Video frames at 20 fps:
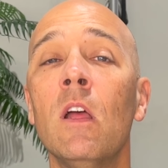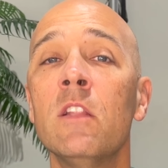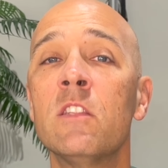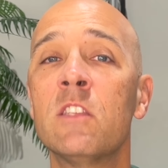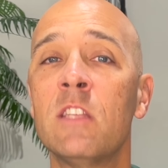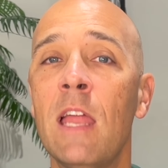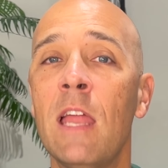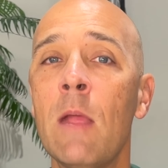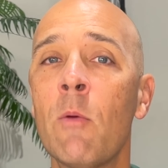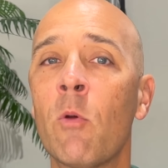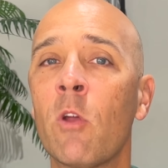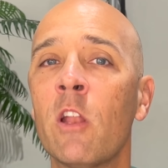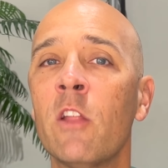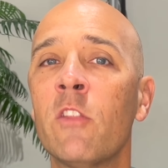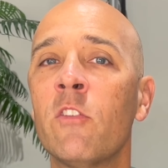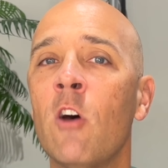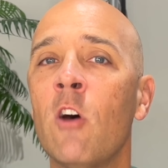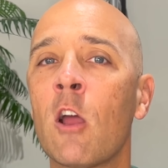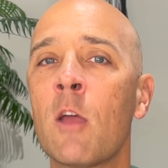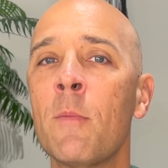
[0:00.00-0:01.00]
Today, we're going
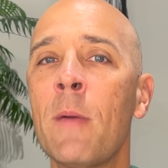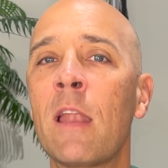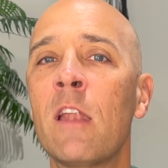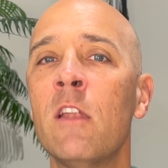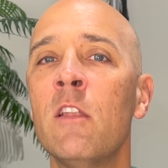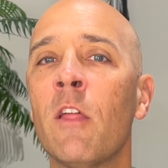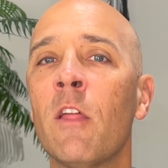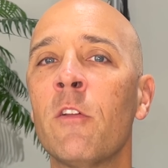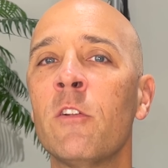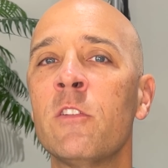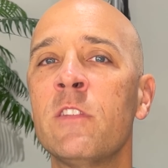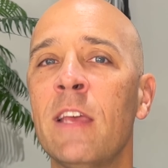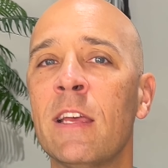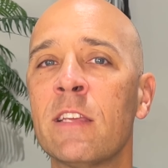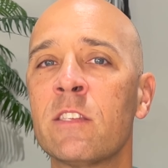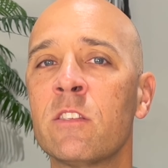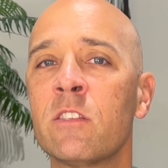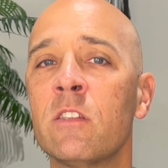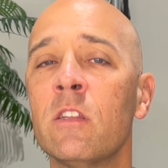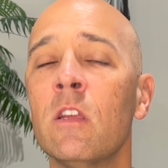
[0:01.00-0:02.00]
to talk about another
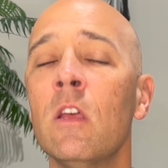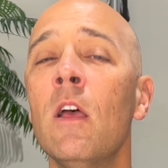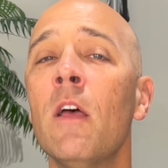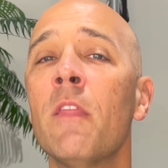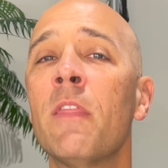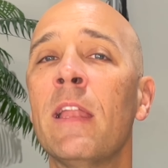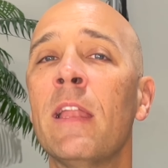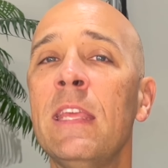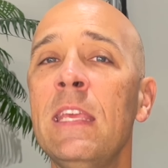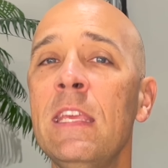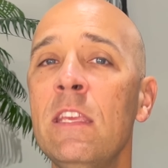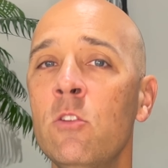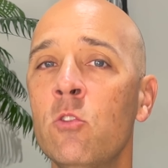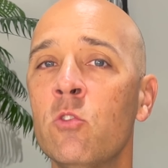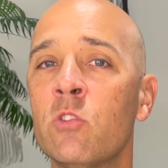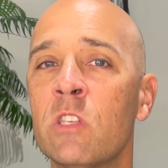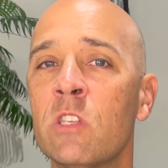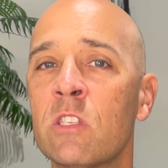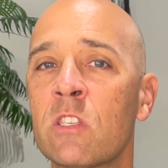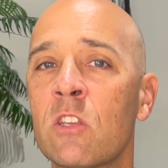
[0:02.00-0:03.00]
test that he
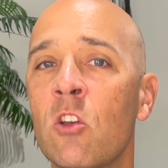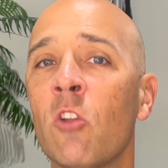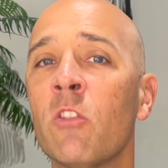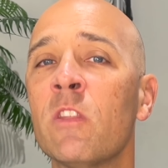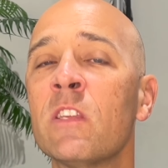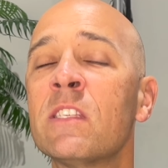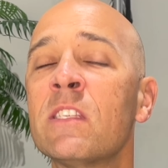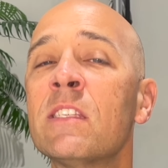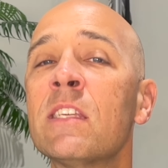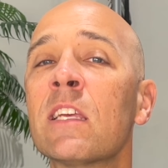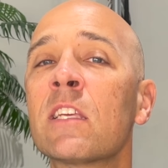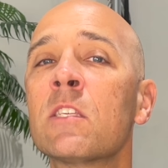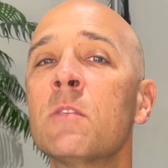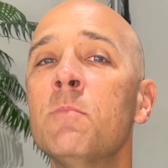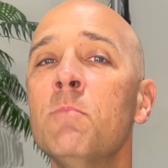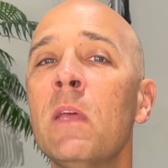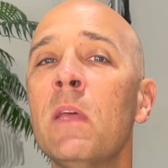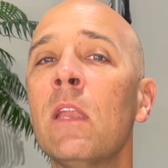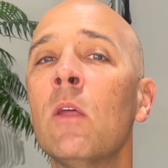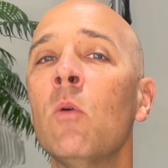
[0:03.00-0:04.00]
uses called the
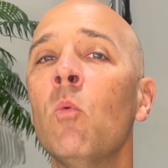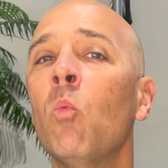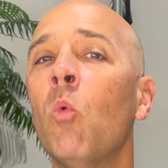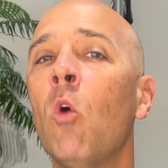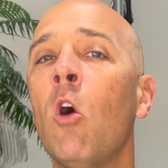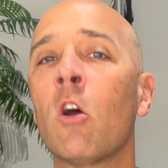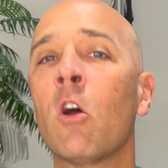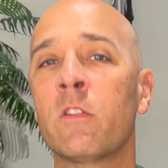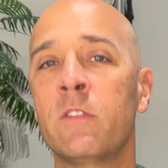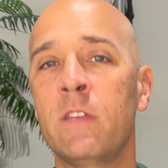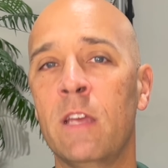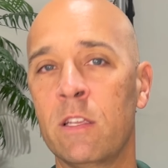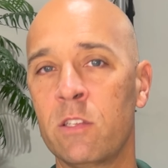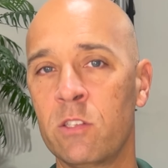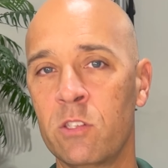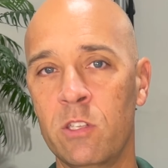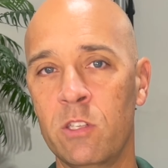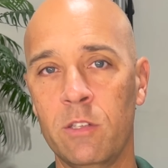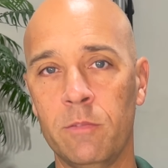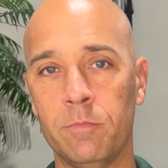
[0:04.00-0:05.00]
6-minute walk
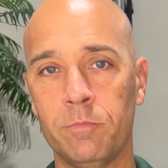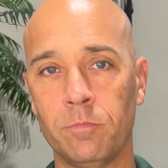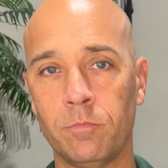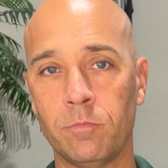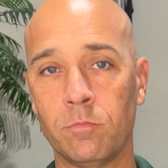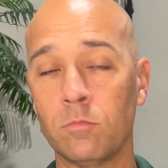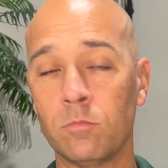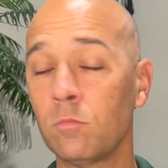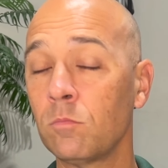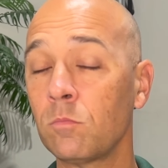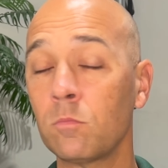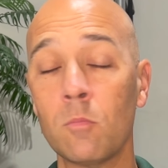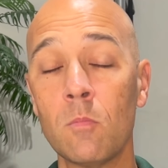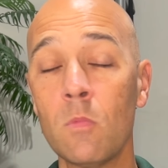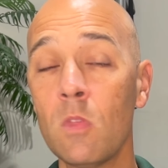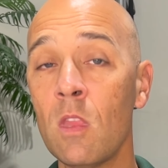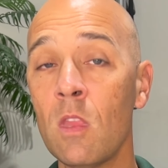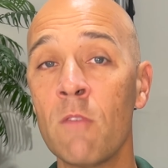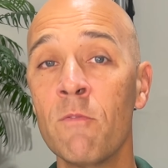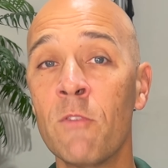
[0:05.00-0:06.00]
test.
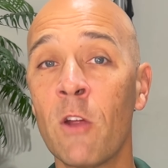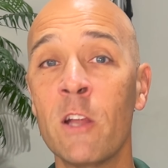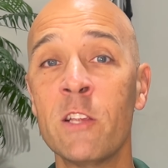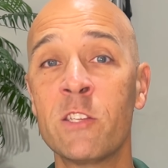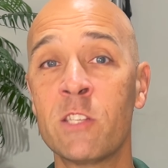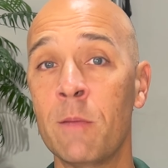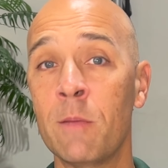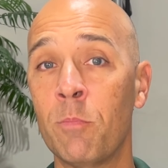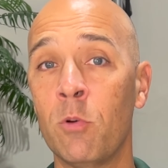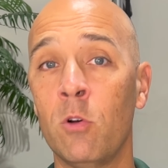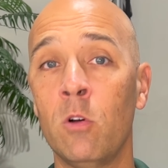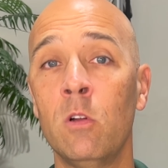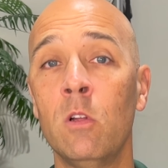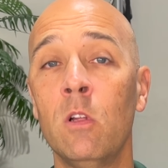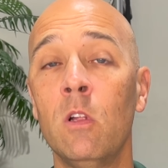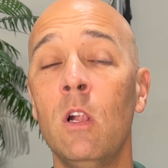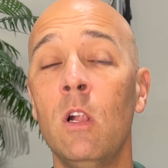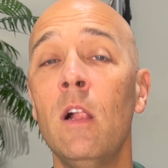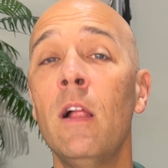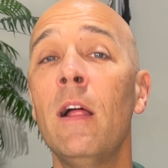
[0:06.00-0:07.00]
Very simple.
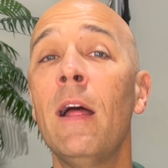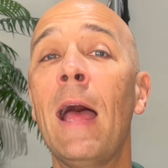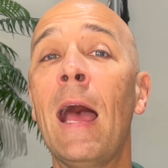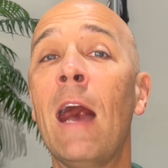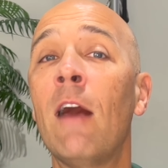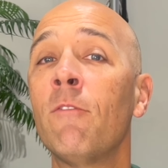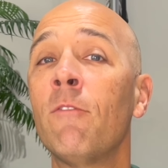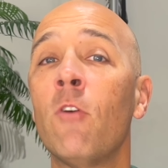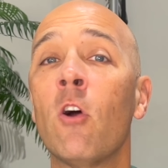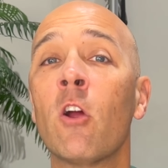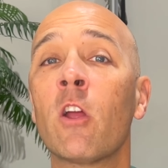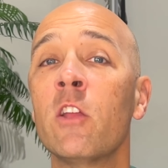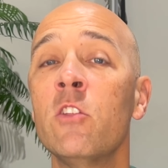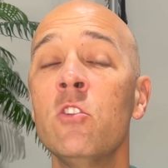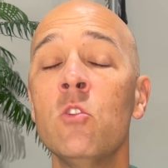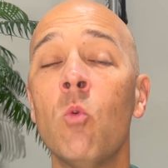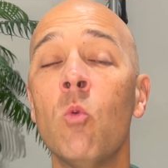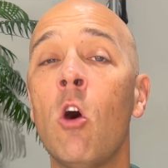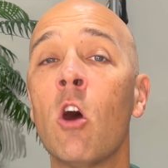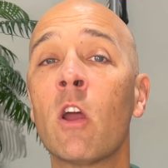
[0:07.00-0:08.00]
How far can
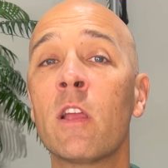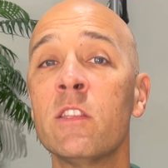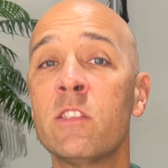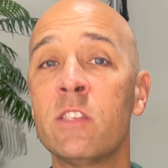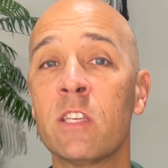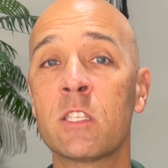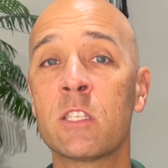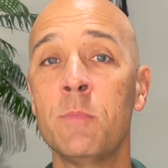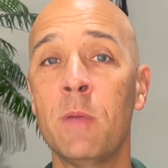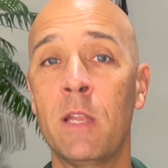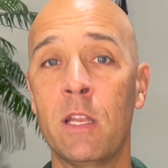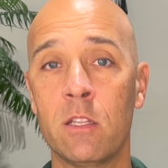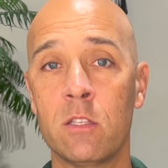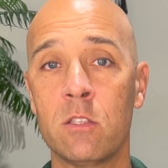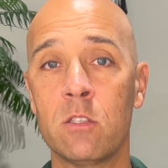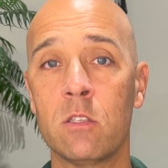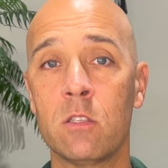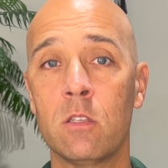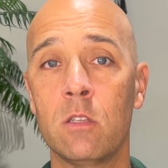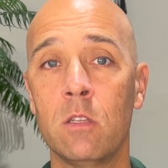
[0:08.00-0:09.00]
you walk in 6
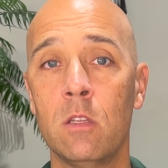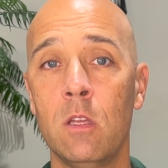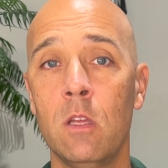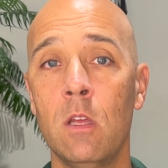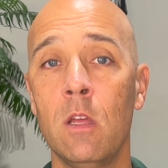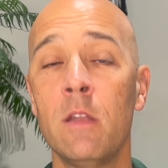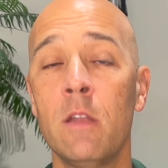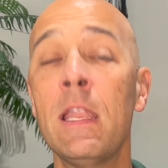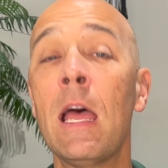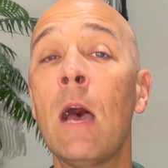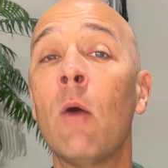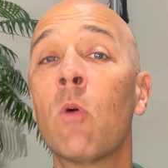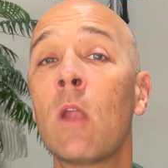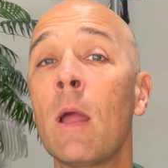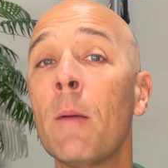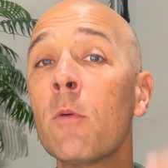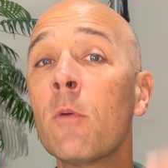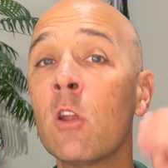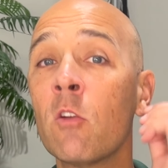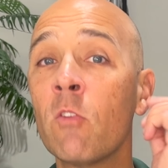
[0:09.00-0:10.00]
minutes? Now, what
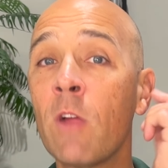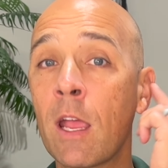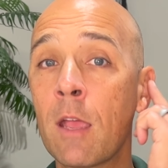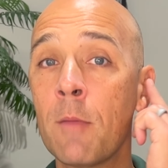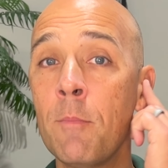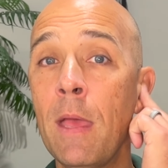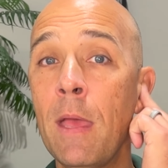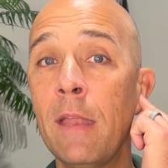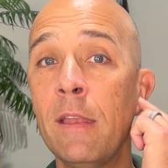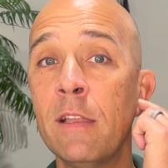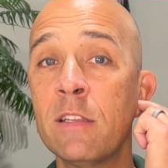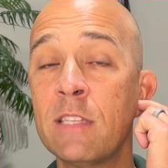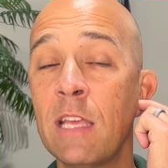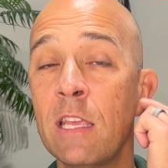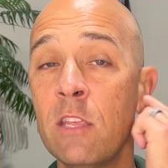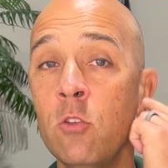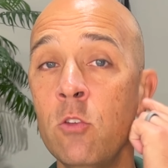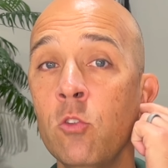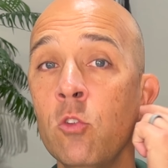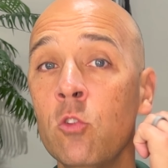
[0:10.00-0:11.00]
I'm going to recommend is that
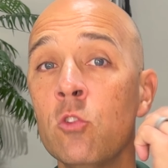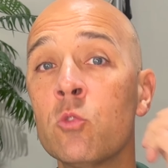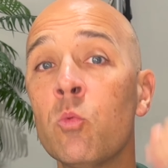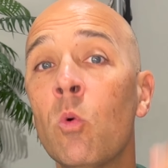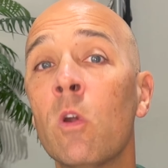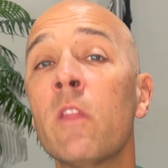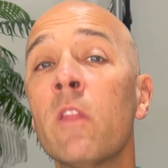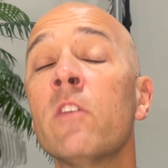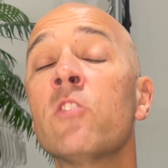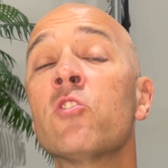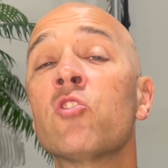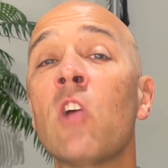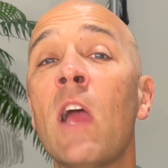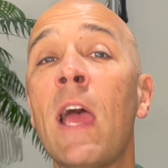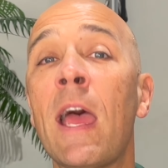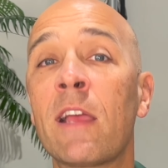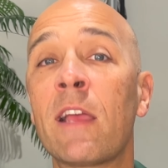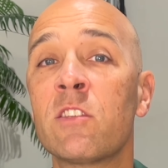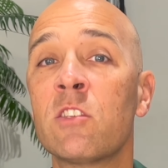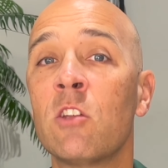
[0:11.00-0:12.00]
you use one of the
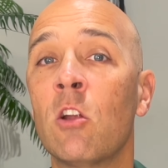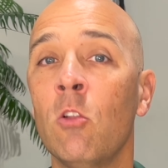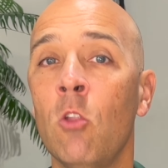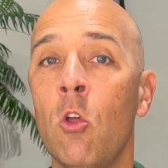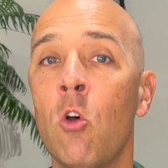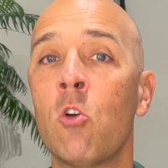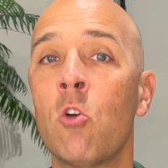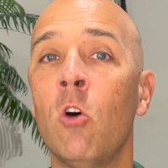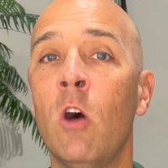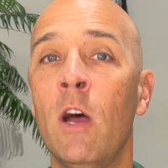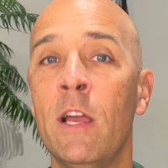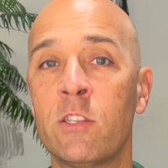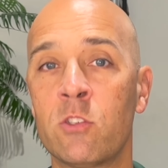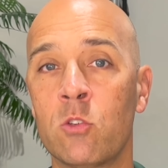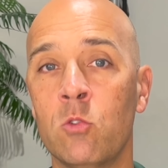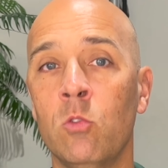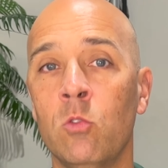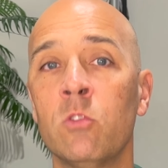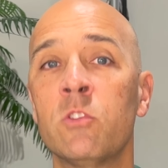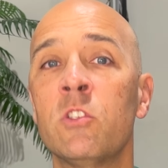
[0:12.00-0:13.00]
tracks at our local high
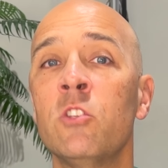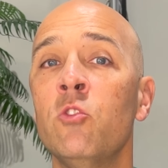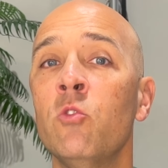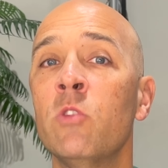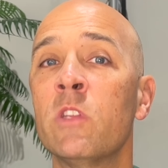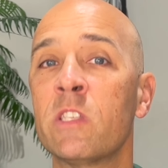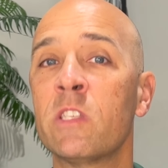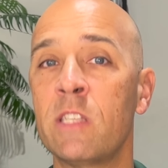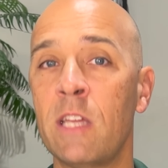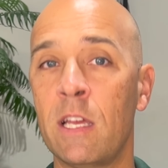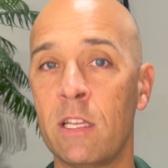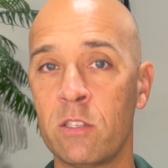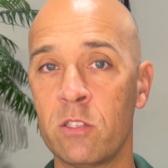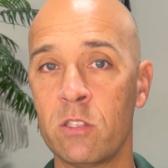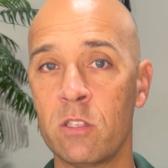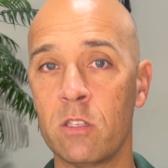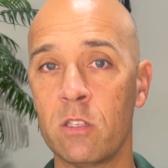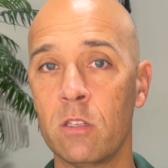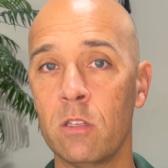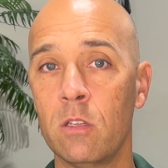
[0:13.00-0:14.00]
school to do this
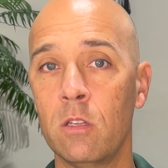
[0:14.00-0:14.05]
test.